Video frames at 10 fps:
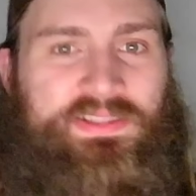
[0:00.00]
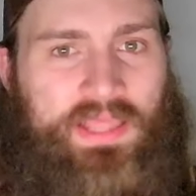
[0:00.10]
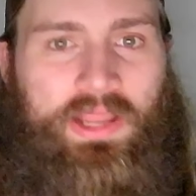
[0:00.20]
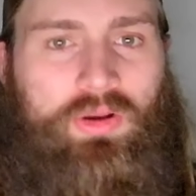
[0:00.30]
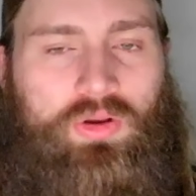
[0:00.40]

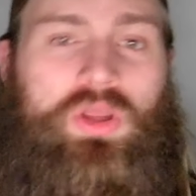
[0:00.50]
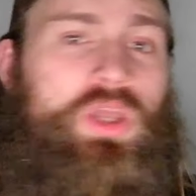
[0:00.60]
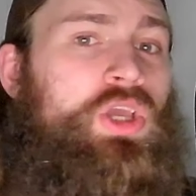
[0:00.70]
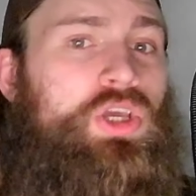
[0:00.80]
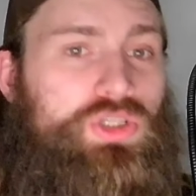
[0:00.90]
there
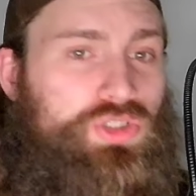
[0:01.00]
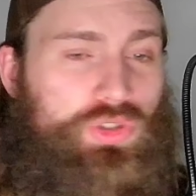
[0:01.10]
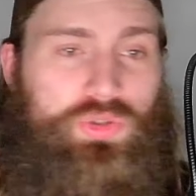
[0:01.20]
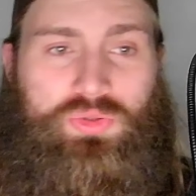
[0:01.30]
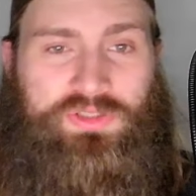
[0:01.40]

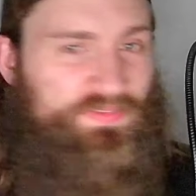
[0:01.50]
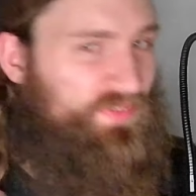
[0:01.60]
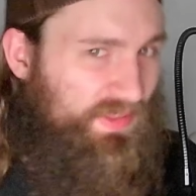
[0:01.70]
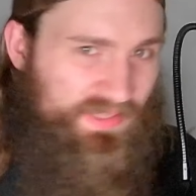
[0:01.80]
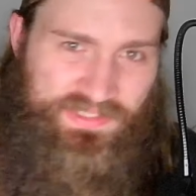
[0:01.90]
to
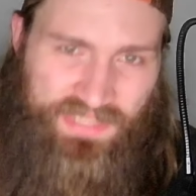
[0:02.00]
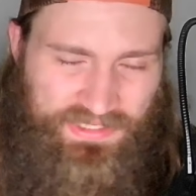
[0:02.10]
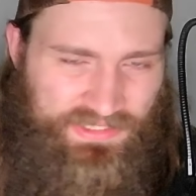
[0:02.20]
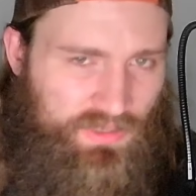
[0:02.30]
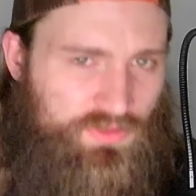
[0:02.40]
defend these
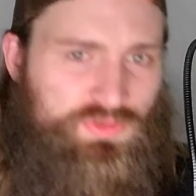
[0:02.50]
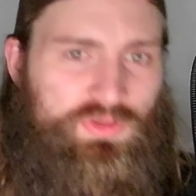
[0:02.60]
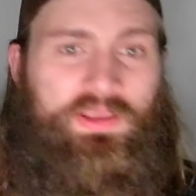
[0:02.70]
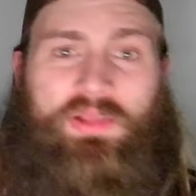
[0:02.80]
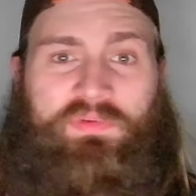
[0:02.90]

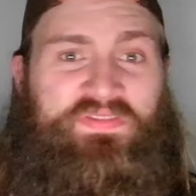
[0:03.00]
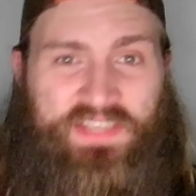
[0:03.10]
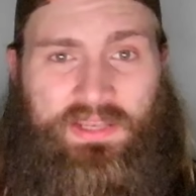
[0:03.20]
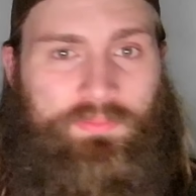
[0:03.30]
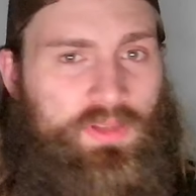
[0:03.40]
takedowns. Again, we've
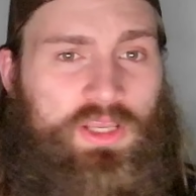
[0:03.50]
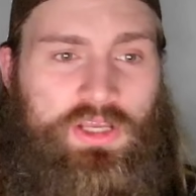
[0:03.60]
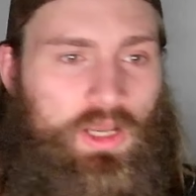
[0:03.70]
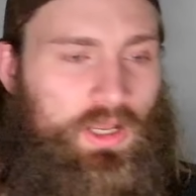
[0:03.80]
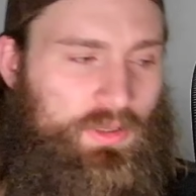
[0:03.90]
seen him.
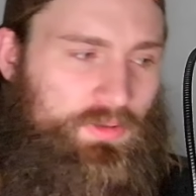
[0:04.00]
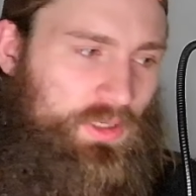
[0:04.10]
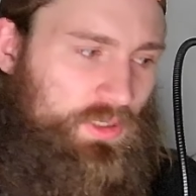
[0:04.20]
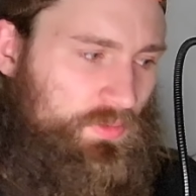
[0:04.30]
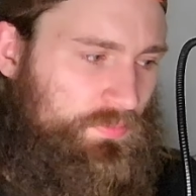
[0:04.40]

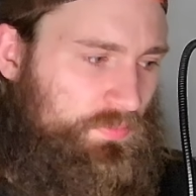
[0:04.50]
Magomed